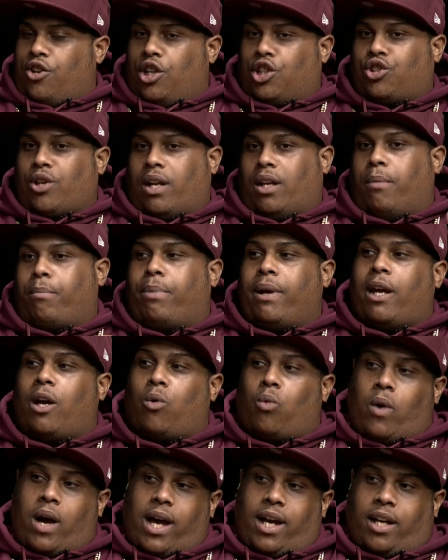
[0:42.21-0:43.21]
you're trying to
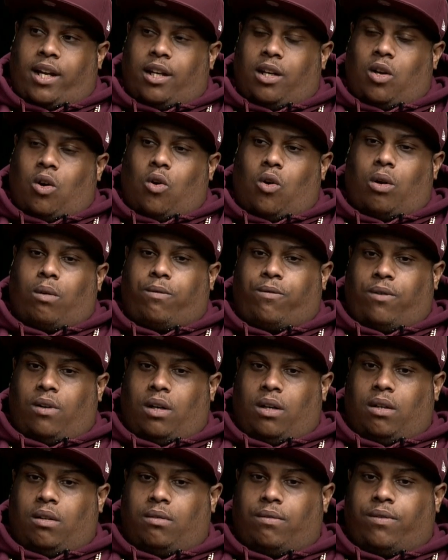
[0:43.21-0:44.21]
bandwagon off
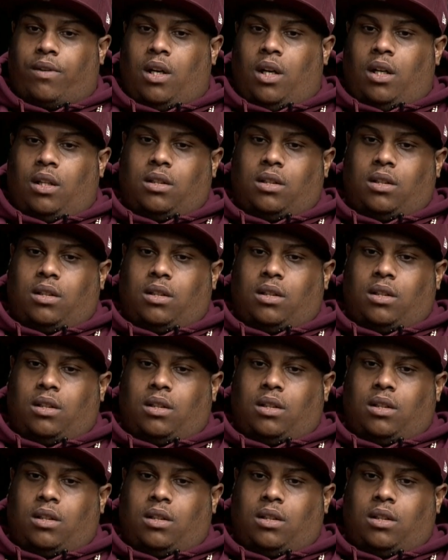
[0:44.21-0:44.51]
of